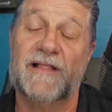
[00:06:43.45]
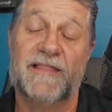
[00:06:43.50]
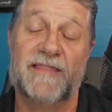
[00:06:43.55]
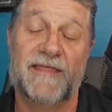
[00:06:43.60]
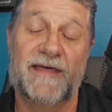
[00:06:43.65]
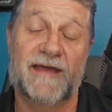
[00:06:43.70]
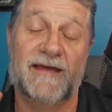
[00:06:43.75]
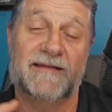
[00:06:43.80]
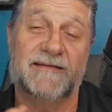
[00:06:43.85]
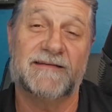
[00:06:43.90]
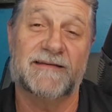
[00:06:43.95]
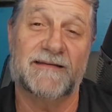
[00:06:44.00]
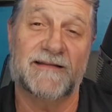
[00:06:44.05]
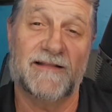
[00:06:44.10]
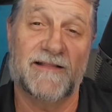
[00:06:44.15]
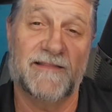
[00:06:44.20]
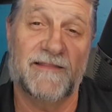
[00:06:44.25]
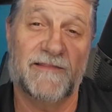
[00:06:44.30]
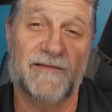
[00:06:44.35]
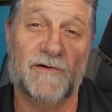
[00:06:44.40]
that
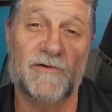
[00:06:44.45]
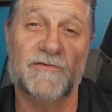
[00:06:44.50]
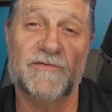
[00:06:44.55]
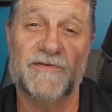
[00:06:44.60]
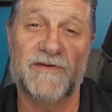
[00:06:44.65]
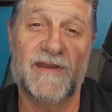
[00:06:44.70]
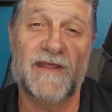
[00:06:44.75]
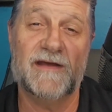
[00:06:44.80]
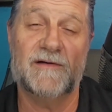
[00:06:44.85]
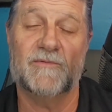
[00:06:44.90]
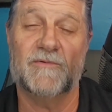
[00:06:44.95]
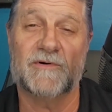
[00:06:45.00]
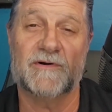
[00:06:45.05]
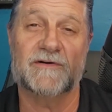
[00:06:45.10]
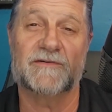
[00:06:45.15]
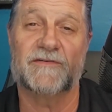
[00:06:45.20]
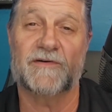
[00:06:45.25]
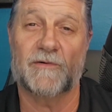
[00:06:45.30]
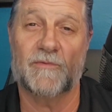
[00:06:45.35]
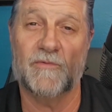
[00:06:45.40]
those
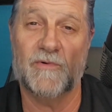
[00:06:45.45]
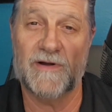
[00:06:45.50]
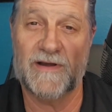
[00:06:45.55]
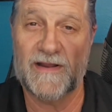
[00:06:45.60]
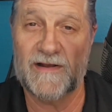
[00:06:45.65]
networks are what